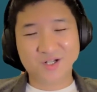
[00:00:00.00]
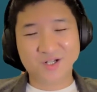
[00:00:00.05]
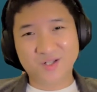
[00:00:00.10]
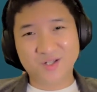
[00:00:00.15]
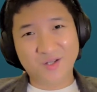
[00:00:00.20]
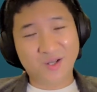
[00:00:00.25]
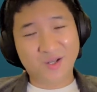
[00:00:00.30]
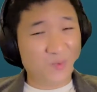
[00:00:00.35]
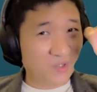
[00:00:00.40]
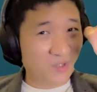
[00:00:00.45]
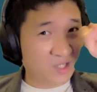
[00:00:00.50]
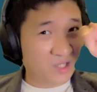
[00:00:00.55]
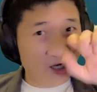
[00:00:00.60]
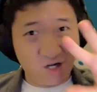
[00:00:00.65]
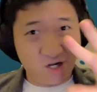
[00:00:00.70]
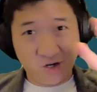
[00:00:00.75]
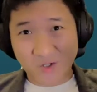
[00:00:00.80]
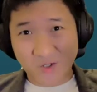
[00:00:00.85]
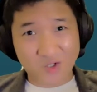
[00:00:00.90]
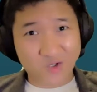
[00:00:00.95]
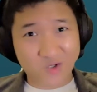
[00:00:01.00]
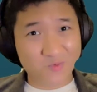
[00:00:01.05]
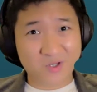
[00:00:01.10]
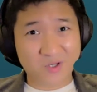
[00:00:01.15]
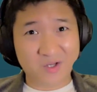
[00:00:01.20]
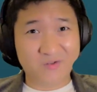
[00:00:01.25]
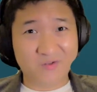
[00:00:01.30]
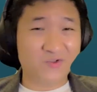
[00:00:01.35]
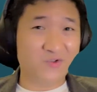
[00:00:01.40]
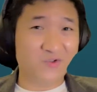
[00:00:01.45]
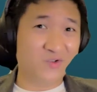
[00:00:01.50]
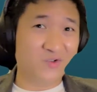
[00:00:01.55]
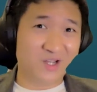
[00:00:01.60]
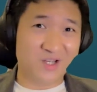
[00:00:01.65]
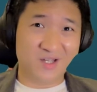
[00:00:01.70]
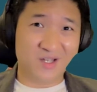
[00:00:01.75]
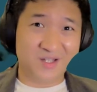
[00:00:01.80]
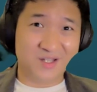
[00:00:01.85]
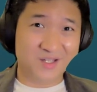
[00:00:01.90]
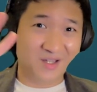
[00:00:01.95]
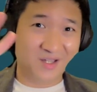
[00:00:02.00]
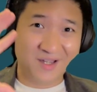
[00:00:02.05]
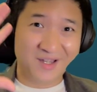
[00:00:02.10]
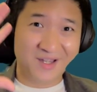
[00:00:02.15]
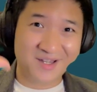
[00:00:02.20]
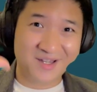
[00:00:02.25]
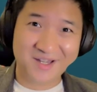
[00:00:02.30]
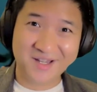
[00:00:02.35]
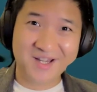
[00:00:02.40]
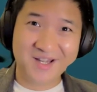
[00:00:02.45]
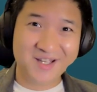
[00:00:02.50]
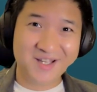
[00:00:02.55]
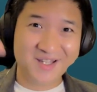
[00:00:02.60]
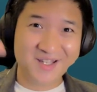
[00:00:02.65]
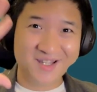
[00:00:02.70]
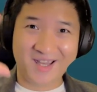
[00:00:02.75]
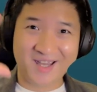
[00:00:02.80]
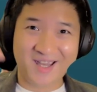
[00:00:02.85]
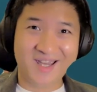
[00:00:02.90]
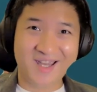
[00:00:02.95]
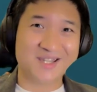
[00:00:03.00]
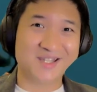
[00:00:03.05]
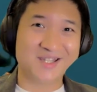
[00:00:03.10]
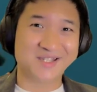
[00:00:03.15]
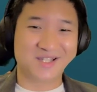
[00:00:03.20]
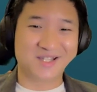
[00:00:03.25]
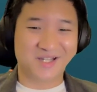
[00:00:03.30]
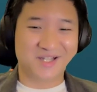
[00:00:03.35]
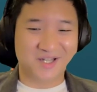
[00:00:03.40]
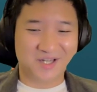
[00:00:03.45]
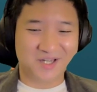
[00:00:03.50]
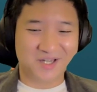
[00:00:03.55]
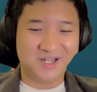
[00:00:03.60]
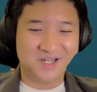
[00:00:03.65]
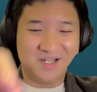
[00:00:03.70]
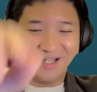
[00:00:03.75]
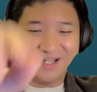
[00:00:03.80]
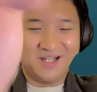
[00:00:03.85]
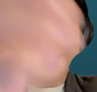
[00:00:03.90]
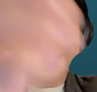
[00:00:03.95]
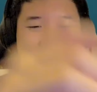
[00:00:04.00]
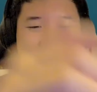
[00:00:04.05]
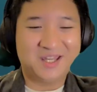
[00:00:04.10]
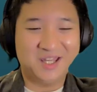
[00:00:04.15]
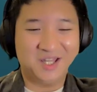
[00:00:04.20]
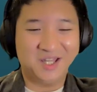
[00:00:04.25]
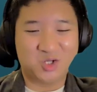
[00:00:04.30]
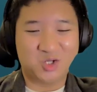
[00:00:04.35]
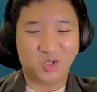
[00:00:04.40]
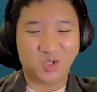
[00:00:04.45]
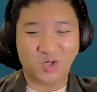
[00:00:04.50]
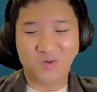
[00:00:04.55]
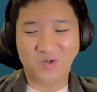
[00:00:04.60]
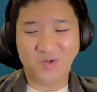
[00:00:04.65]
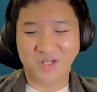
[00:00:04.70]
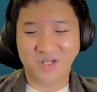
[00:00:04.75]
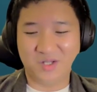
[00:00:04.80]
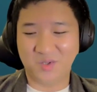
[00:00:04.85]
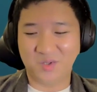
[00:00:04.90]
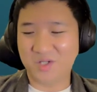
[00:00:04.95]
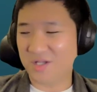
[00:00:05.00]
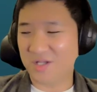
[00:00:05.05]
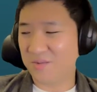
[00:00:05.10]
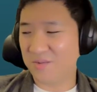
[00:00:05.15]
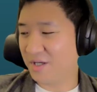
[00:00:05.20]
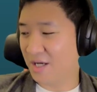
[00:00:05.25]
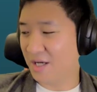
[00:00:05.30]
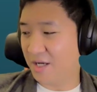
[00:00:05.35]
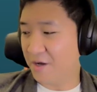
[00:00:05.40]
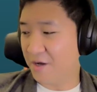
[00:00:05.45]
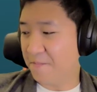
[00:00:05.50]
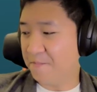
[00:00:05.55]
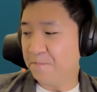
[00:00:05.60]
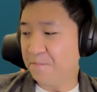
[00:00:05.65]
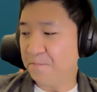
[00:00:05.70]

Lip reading: The tail is so beautiful, and the head is like a kid's drawing, something like that.